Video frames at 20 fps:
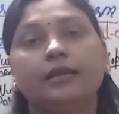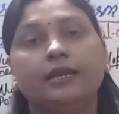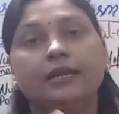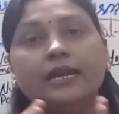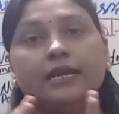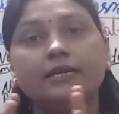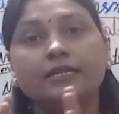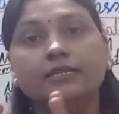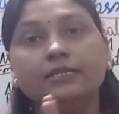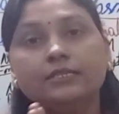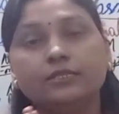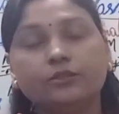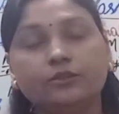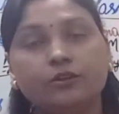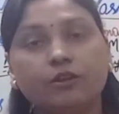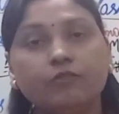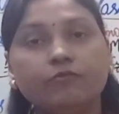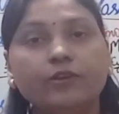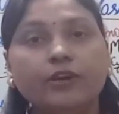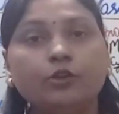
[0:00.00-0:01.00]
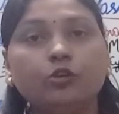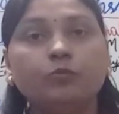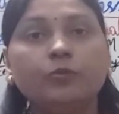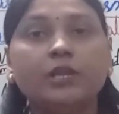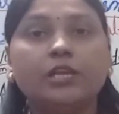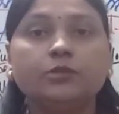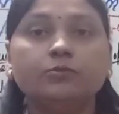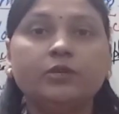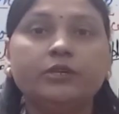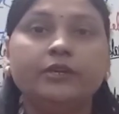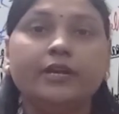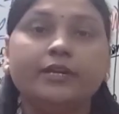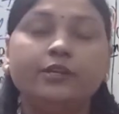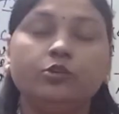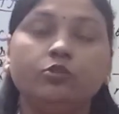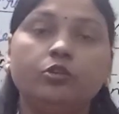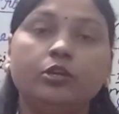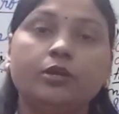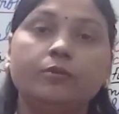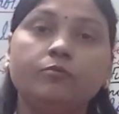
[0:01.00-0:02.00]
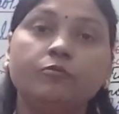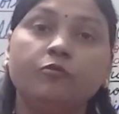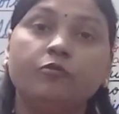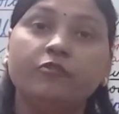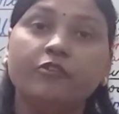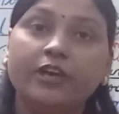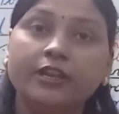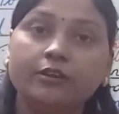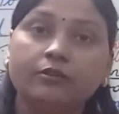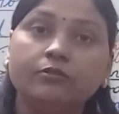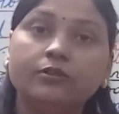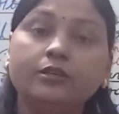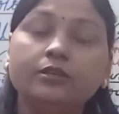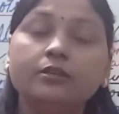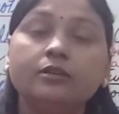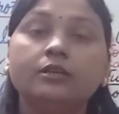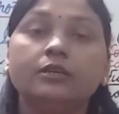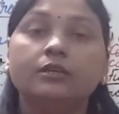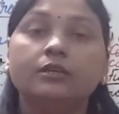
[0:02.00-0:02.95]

that is rough endoplasmic reticulum. Whenever